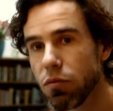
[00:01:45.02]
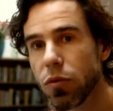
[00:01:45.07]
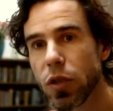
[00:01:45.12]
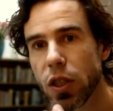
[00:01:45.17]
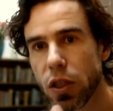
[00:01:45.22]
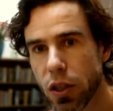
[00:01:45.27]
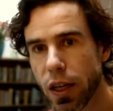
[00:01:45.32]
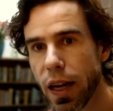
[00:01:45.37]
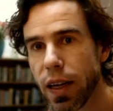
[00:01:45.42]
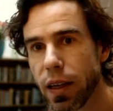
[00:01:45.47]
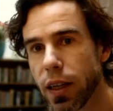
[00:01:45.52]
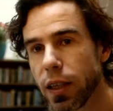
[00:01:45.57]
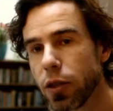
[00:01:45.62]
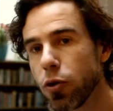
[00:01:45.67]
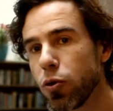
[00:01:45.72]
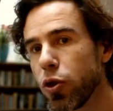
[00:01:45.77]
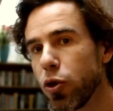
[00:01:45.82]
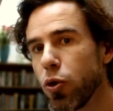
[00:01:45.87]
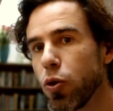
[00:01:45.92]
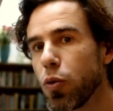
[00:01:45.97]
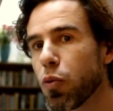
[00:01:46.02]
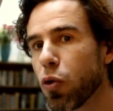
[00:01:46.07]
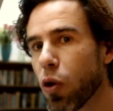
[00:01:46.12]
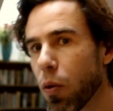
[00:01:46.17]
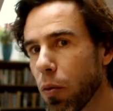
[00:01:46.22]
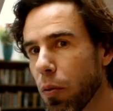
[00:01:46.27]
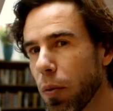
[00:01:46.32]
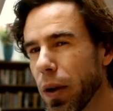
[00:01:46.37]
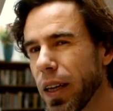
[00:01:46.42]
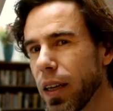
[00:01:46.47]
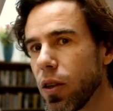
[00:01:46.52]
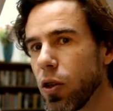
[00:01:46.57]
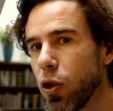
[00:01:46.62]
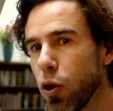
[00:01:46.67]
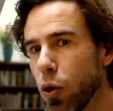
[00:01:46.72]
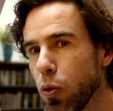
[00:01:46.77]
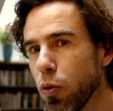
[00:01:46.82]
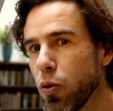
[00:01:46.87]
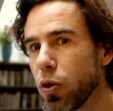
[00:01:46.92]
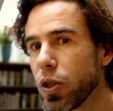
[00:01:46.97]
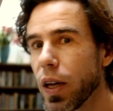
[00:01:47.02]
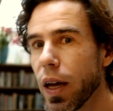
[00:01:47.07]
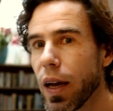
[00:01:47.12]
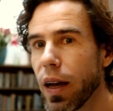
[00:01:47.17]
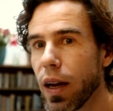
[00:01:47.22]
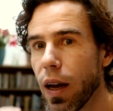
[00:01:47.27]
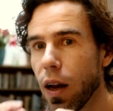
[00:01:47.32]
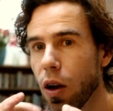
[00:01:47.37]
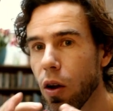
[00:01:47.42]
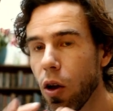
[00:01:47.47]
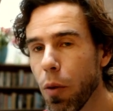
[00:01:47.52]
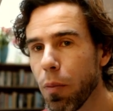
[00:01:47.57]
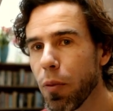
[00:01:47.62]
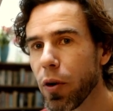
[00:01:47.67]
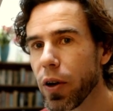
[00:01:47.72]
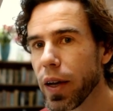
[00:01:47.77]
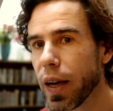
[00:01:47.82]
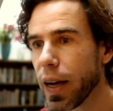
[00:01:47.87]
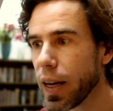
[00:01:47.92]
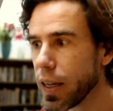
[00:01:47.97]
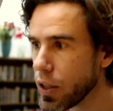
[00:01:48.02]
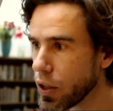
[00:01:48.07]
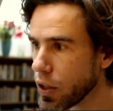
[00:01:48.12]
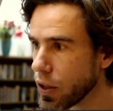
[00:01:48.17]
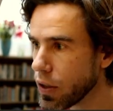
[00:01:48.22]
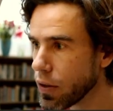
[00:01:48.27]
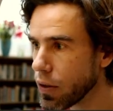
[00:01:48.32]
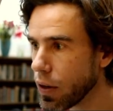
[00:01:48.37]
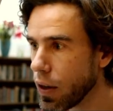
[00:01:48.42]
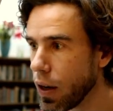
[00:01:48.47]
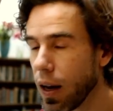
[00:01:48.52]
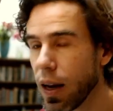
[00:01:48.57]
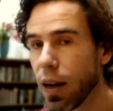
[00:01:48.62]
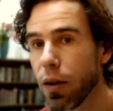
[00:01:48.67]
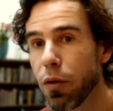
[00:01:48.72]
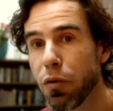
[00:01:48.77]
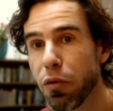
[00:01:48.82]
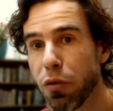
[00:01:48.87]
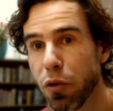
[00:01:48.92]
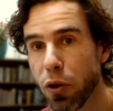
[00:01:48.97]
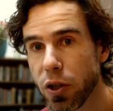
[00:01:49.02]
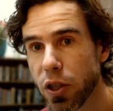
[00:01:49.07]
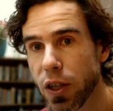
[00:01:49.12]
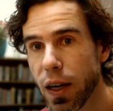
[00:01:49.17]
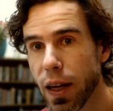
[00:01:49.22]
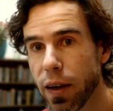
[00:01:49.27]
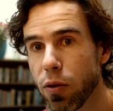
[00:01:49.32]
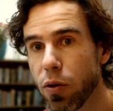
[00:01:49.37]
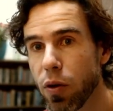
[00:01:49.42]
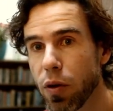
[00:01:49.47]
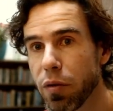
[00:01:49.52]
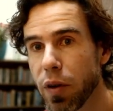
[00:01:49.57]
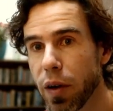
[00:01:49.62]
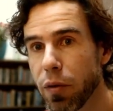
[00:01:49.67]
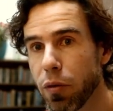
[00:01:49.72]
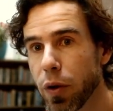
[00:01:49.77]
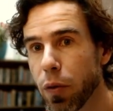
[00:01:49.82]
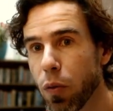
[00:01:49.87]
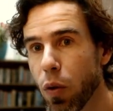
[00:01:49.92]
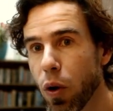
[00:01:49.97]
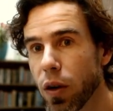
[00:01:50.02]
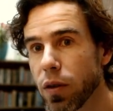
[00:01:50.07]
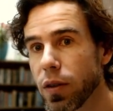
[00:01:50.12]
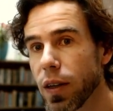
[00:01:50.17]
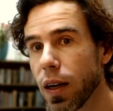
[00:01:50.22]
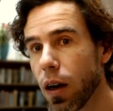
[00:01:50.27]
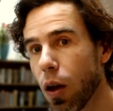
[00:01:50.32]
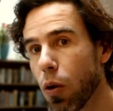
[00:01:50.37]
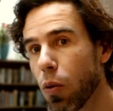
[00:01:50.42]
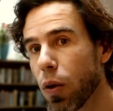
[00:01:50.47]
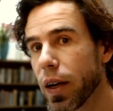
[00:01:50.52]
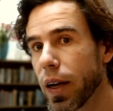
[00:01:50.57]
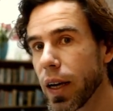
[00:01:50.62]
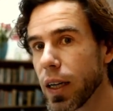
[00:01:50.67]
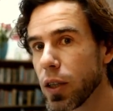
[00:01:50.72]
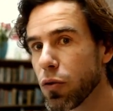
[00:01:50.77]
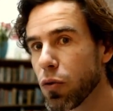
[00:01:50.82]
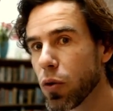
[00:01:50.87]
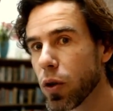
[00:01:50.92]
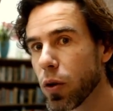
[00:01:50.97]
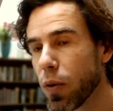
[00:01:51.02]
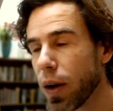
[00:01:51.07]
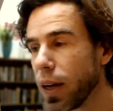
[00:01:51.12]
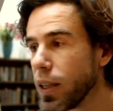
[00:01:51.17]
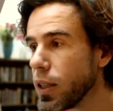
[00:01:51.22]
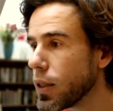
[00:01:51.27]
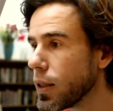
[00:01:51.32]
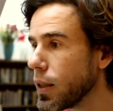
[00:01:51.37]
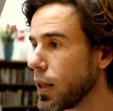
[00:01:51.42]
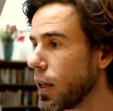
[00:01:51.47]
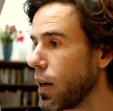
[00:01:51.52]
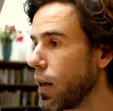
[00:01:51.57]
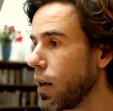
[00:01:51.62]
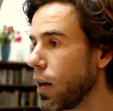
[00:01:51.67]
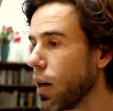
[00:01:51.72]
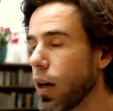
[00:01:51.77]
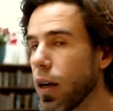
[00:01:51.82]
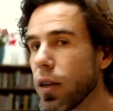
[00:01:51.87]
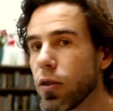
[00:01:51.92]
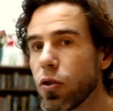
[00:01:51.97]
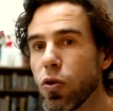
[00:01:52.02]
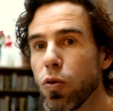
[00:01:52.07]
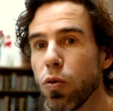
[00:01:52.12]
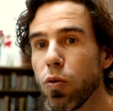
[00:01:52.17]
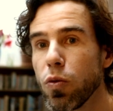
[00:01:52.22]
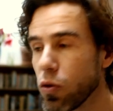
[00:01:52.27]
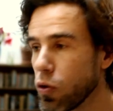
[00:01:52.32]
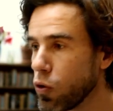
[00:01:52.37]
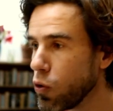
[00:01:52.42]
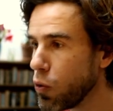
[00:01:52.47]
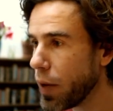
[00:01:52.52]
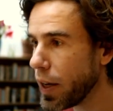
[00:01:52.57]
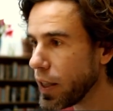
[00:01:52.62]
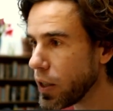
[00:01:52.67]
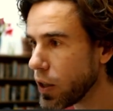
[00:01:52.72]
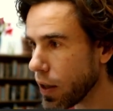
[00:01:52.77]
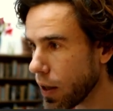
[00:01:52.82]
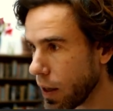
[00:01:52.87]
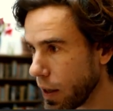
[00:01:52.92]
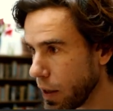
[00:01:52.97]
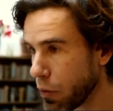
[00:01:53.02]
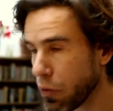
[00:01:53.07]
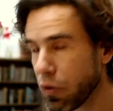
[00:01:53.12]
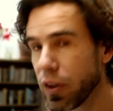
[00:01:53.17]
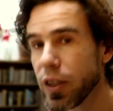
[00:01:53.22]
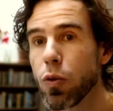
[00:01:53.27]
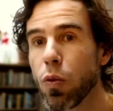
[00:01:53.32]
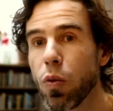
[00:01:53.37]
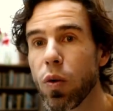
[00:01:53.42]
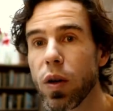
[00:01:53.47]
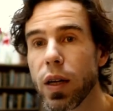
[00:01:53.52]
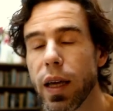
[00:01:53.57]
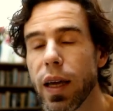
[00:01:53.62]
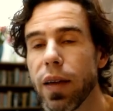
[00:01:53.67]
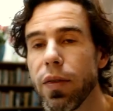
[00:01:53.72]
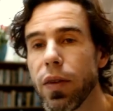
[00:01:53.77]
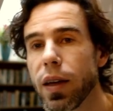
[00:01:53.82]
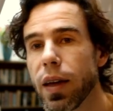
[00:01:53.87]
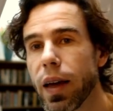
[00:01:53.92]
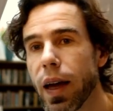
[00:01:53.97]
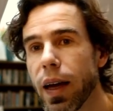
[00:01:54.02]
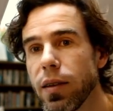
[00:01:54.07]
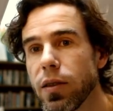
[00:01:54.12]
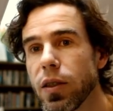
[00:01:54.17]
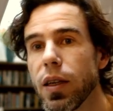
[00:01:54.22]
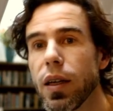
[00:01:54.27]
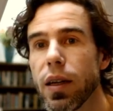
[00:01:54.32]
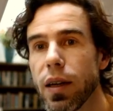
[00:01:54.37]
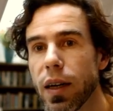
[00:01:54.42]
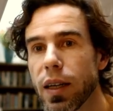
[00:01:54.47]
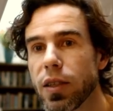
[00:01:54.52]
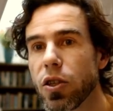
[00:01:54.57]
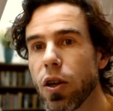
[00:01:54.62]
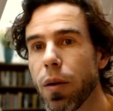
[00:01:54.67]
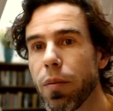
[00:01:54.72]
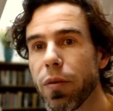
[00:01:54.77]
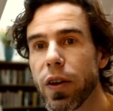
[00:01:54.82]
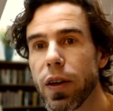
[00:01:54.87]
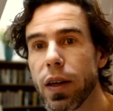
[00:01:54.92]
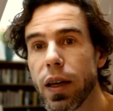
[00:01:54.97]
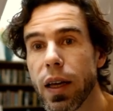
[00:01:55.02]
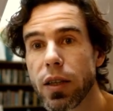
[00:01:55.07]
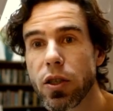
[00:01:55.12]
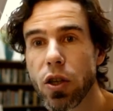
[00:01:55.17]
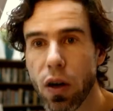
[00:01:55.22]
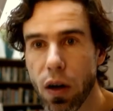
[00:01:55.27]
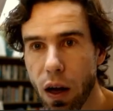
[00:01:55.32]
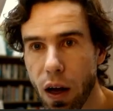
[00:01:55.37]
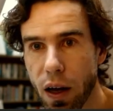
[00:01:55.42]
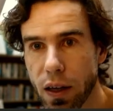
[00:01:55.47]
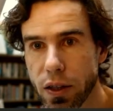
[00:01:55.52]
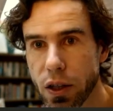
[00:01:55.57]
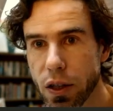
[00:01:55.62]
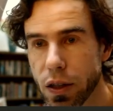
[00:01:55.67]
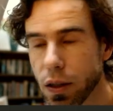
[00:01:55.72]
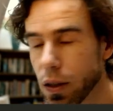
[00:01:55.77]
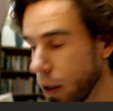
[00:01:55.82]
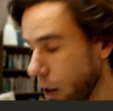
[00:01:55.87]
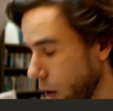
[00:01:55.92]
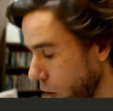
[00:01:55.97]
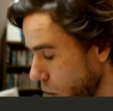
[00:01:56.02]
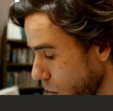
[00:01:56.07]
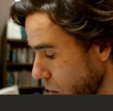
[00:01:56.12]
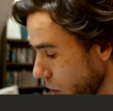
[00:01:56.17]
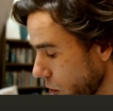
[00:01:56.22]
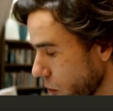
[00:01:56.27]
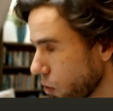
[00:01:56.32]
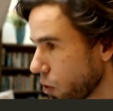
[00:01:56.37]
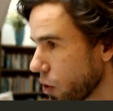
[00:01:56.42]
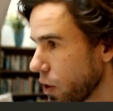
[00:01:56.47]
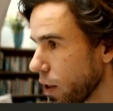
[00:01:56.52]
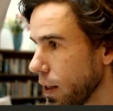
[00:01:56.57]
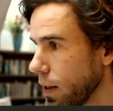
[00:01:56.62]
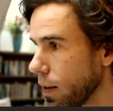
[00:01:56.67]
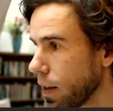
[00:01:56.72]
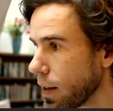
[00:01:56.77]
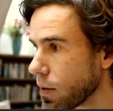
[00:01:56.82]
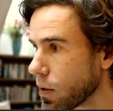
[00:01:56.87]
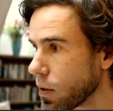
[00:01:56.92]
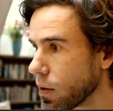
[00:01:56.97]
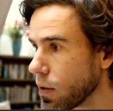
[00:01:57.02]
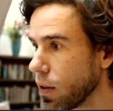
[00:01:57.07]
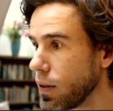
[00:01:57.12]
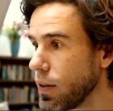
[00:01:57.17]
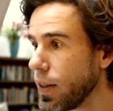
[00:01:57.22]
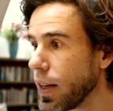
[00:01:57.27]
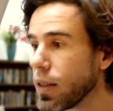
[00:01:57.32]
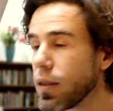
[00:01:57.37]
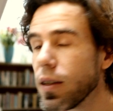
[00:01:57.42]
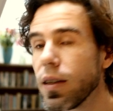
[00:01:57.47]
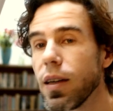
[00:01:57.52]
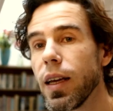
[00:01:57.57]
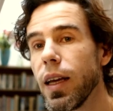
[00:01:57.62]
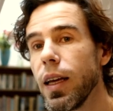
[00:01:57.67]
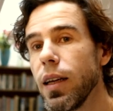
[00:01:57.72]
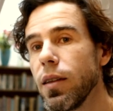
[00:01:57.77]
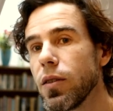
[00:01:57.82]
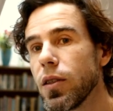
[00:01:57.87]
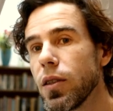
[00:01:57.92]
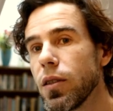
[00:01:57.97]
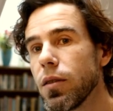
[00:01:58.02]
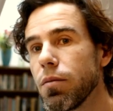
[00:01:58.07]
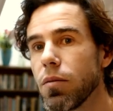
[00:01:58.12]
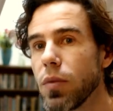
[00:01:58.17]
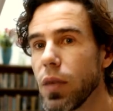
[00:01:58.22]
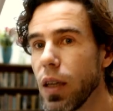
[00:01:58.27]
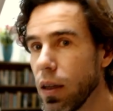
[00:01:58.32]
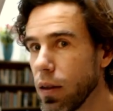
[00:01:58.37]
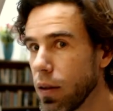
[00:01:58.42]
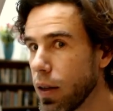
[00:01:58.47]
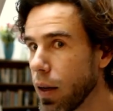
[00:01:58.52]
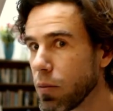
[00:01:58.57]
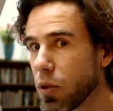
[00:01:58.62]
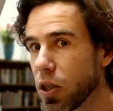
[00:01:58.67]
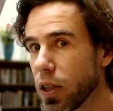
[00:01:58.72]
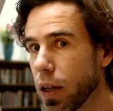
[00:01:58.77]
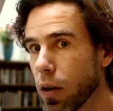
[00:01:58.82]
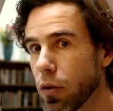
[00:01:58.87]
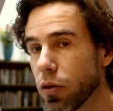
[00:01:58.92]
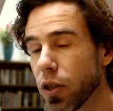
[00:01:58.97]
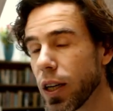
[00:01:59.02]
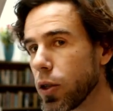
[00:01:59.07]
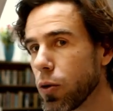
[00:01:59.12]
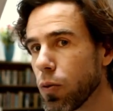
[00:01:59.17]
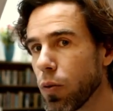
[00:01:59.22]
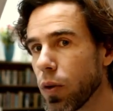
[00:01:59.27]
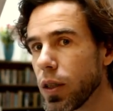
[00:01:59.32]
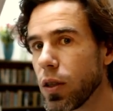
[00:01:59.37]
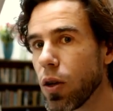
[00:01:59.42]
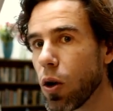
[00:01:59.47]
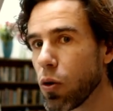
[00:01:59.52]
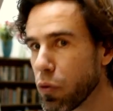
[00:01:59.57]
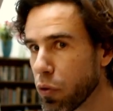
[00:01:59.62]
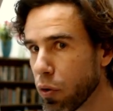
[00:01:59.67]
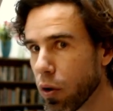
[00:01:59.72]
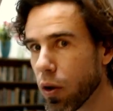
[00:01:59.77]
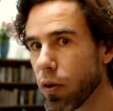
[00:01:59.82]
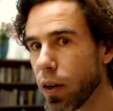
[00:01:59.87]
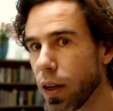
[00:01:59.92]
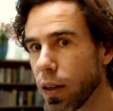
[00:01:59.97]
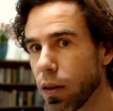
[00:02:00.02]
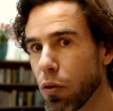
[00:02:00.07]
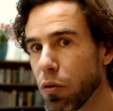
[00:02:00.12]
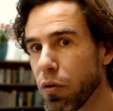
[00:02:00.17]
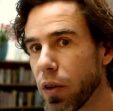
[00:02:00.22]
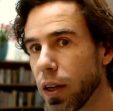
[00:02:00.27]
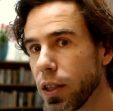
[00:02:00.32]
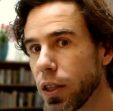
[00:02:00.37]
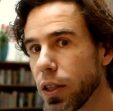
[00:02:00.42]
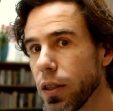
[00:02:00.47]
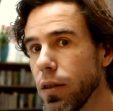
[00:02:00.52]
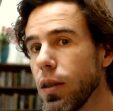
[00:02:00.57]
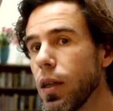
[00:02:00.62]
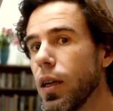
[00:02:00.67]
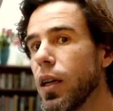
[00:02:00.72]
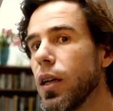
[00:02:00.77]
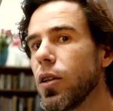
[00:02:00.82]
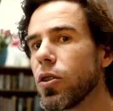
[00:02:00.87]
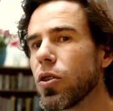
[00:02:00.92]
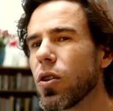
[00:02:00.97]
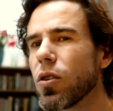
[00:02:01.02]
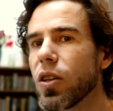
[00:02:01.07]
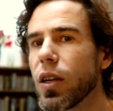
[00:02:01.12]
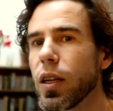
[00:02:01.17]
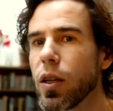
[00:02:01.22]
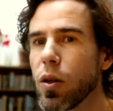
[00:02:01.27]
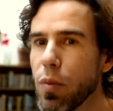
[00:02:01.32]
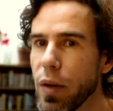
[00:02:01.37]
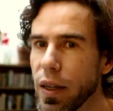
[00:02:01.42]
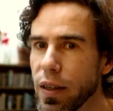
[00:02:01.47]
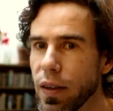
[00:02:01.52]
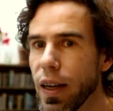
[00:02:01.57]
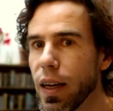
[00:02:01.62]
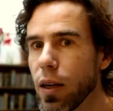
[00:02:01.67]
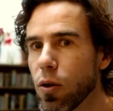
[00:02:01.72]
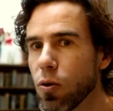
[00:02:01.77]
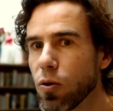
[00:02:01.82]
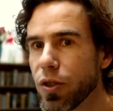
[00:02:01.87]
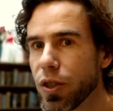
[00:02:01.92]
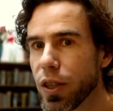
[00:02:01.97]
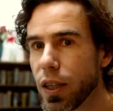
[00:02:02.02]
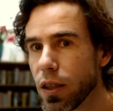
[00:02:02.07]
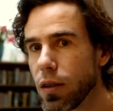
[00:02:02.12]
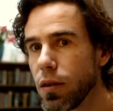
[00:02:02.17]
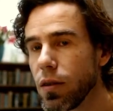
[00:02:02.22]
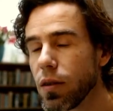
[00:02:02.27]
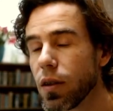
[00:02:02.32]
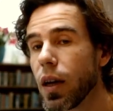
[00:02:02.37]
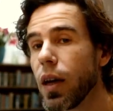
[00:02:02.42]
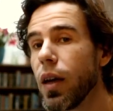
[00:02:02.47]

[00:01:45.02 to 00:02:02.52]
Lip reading: saying that you should probably use an uppercase first letter of every word and lowercase for the rest, to basically visually indicate that something is a class. You also see that the dict and the int themselves actually don't follow that convention, so it's a little bit inconsistent,